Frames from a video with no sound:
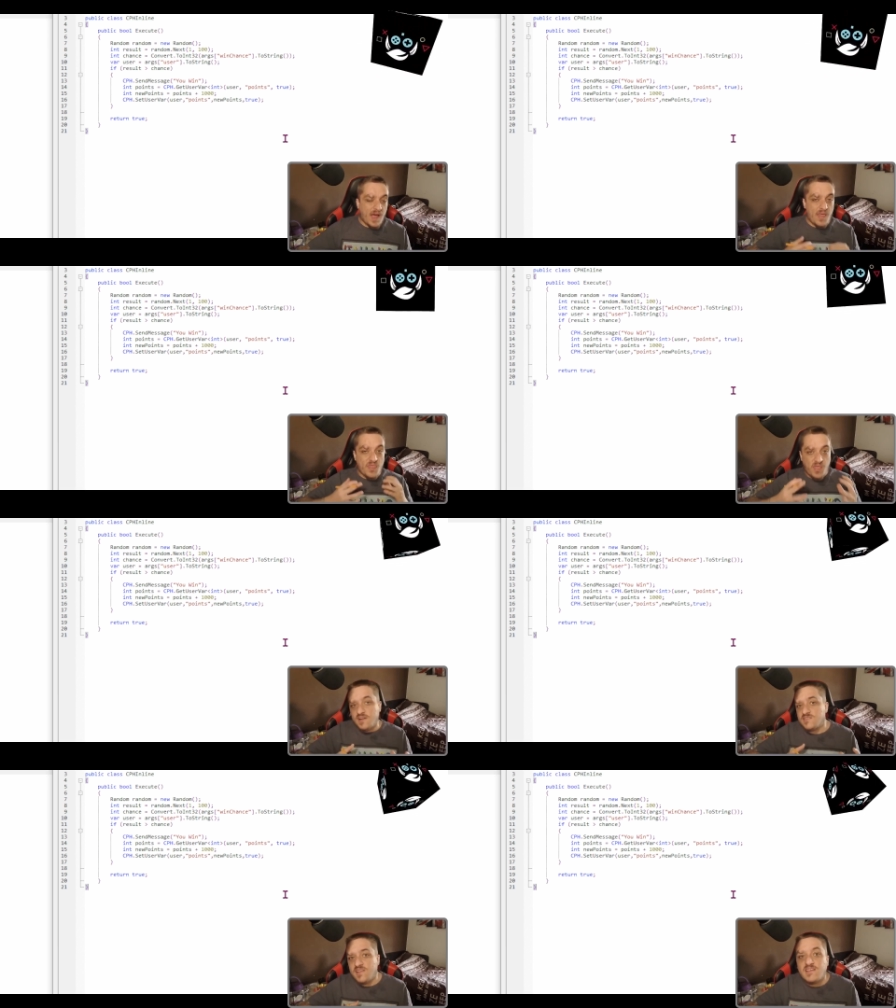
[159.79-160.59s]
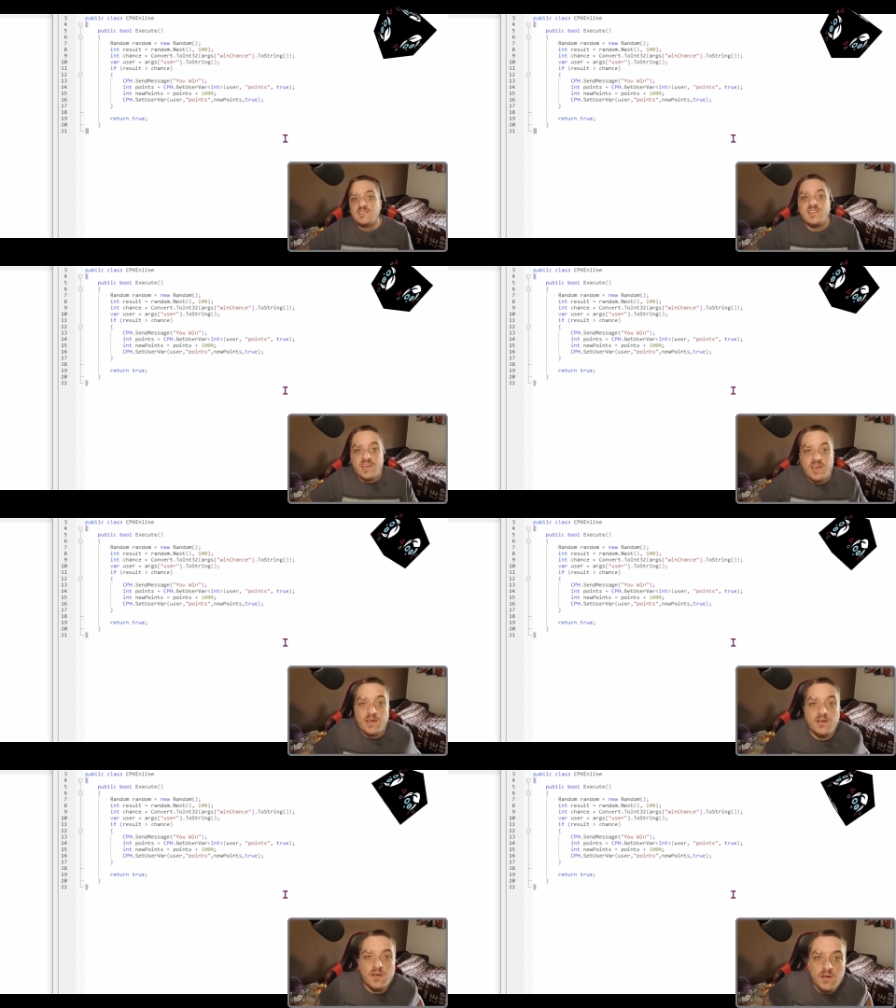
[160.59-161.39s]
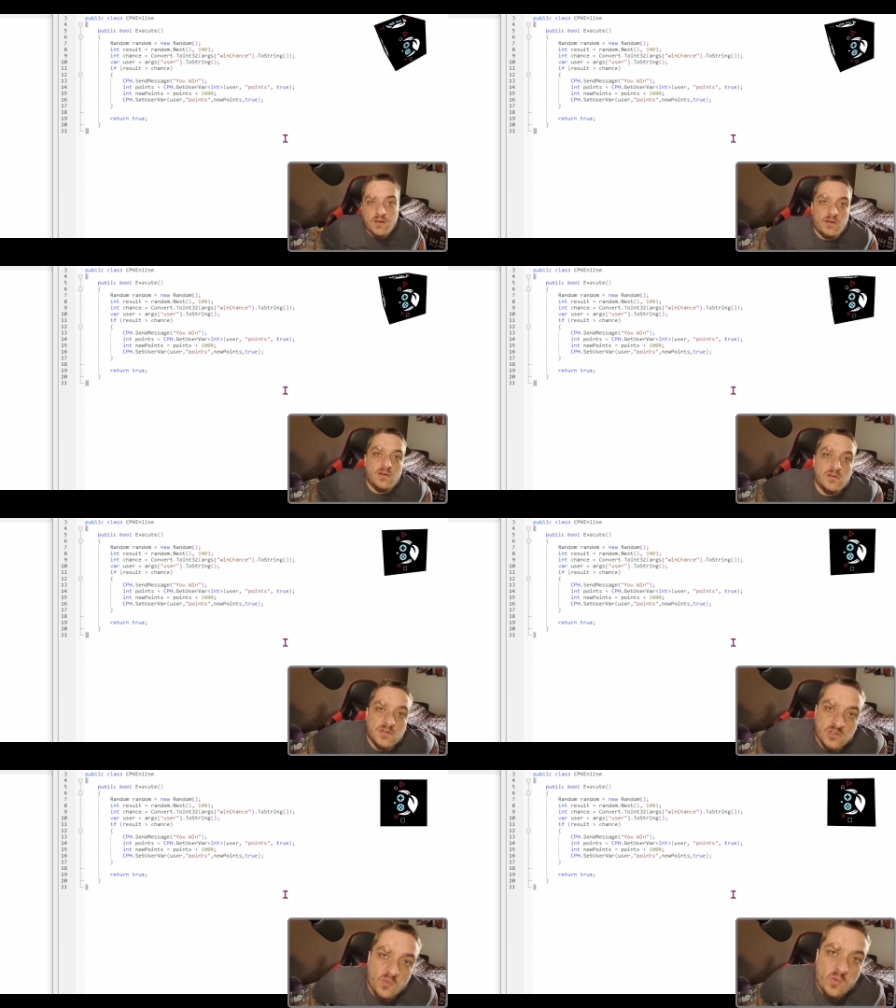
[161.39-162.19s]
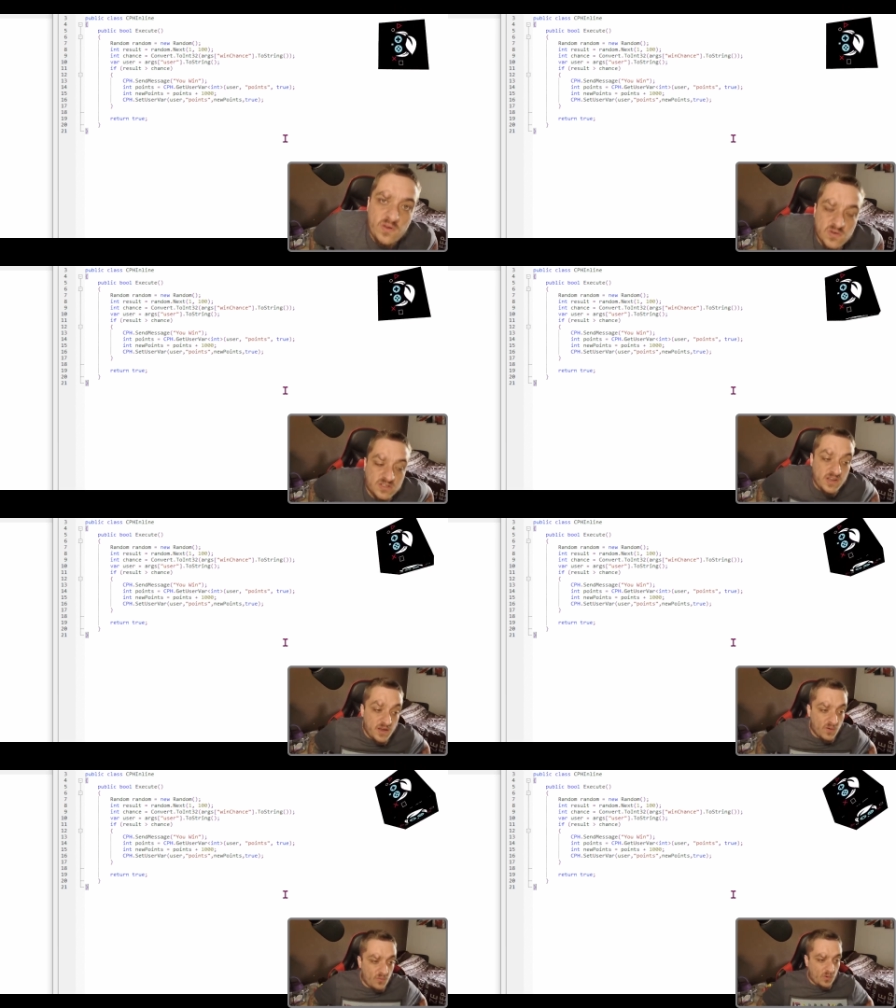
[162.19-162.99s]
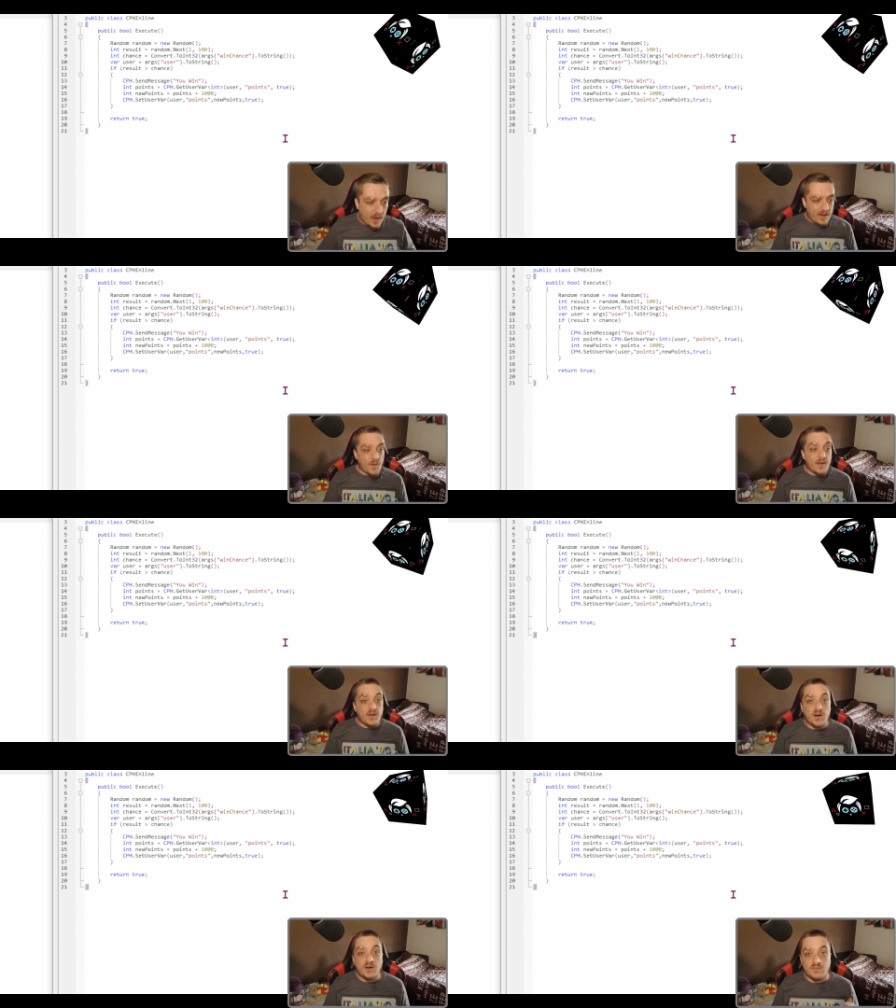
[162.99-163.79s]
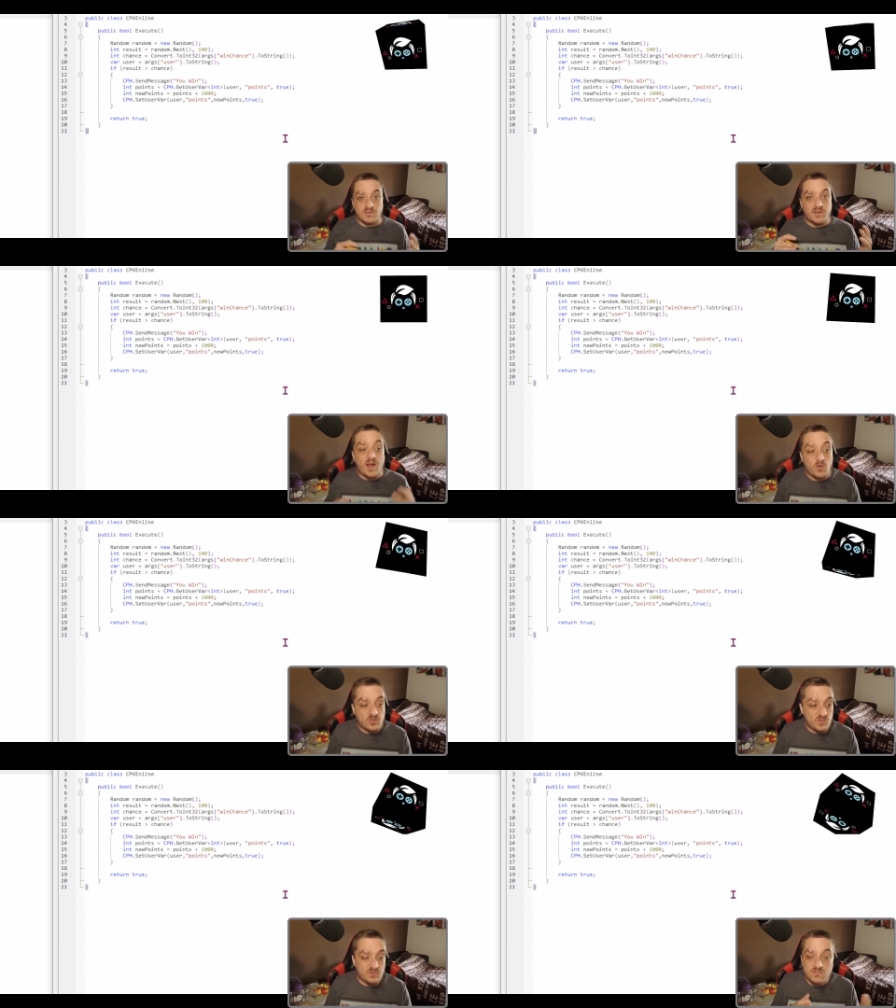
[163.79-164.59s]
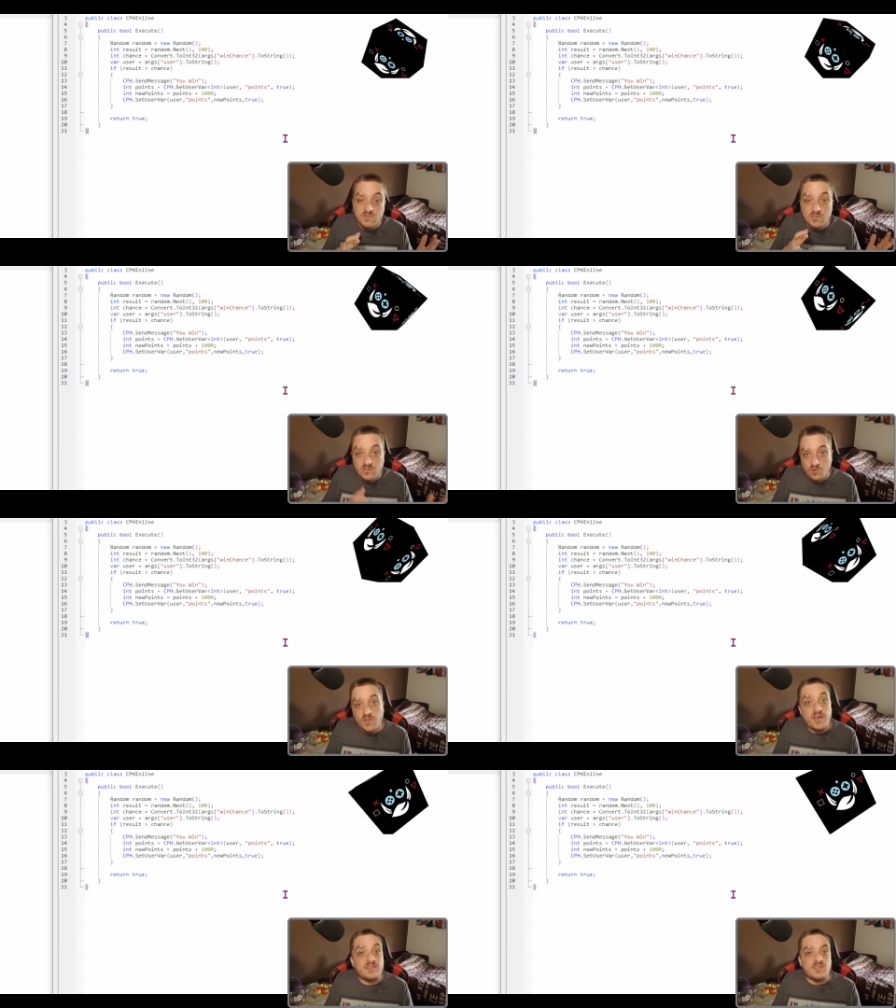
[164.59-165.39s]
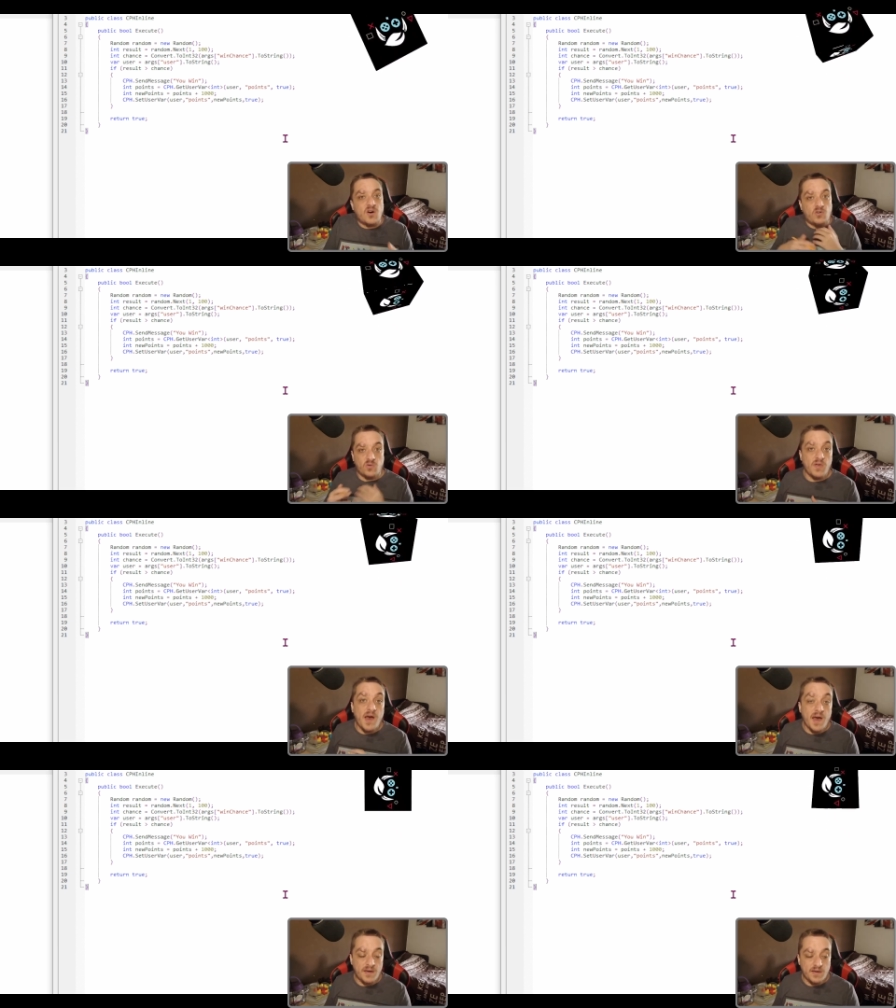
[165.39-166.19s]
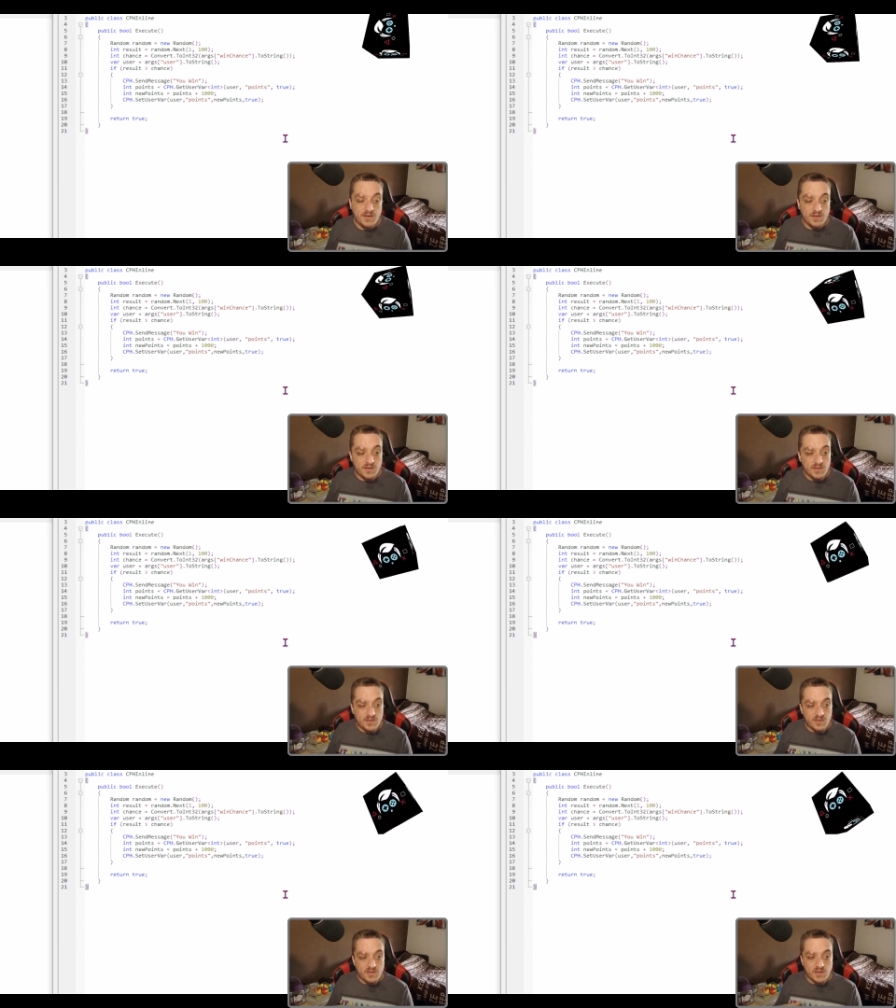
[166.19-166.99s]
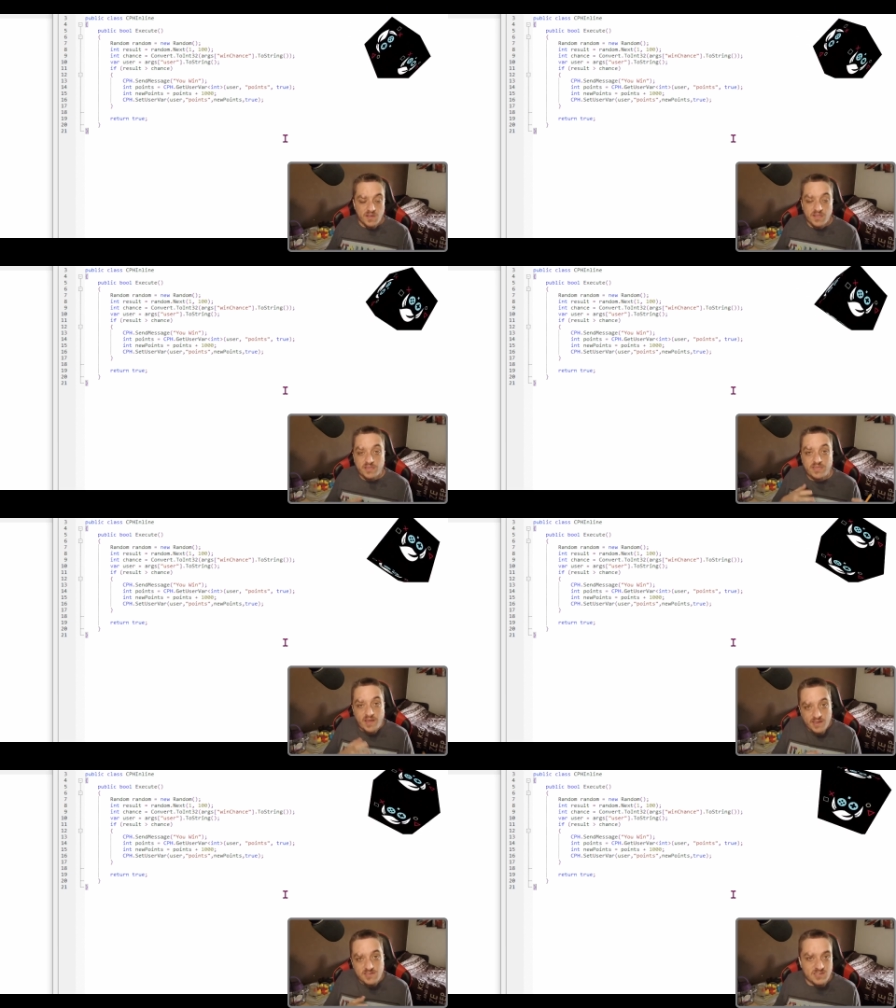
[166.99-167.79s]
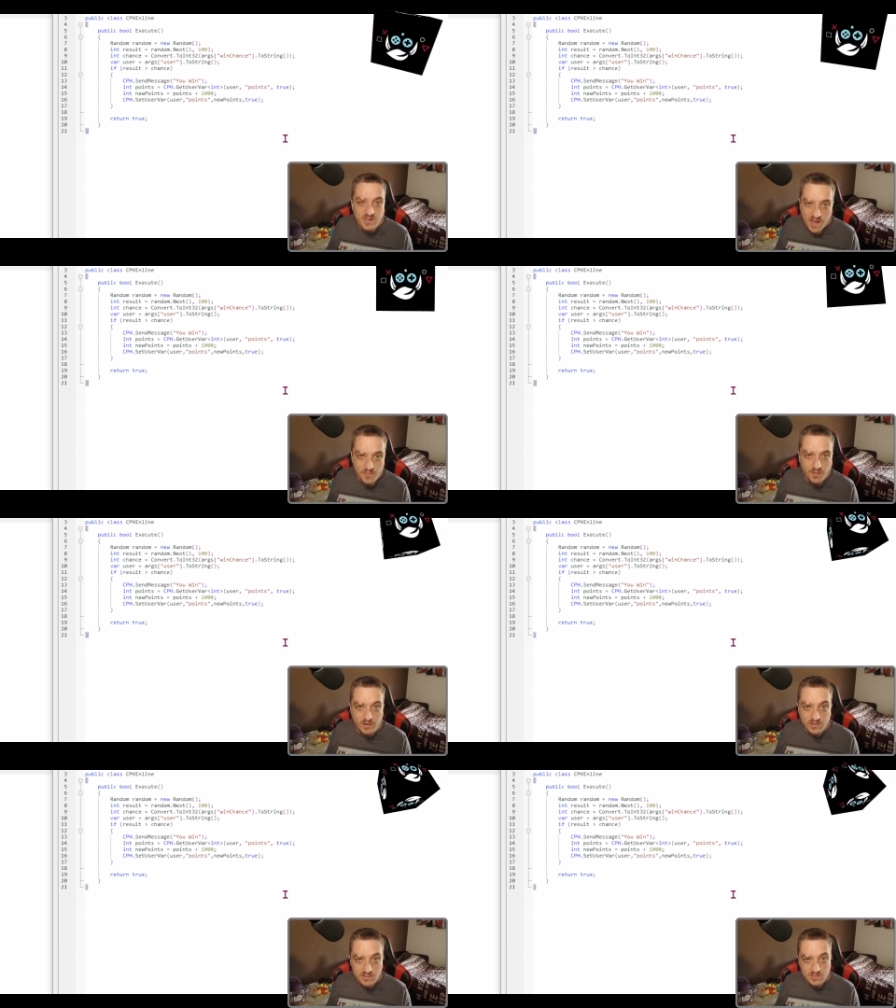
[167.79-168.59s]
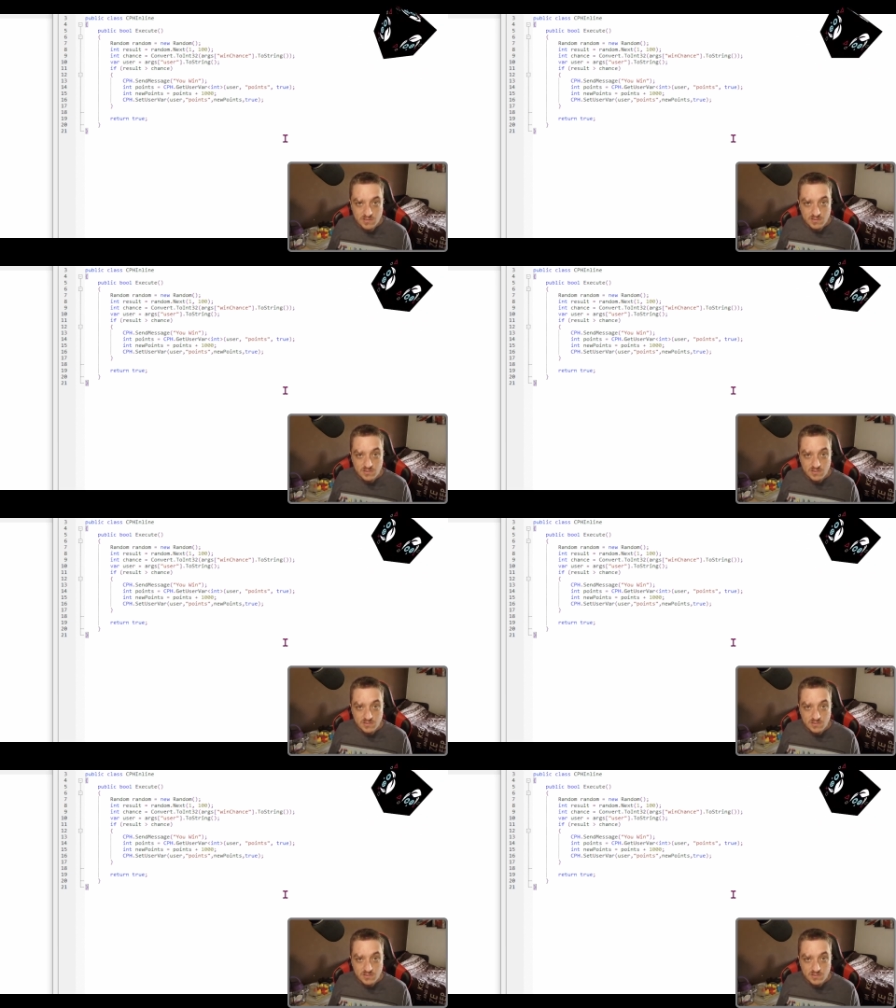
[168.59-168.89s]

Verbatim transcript: And that's the key. So when you see, well, and now I know how to do this or do that, that is a starting point.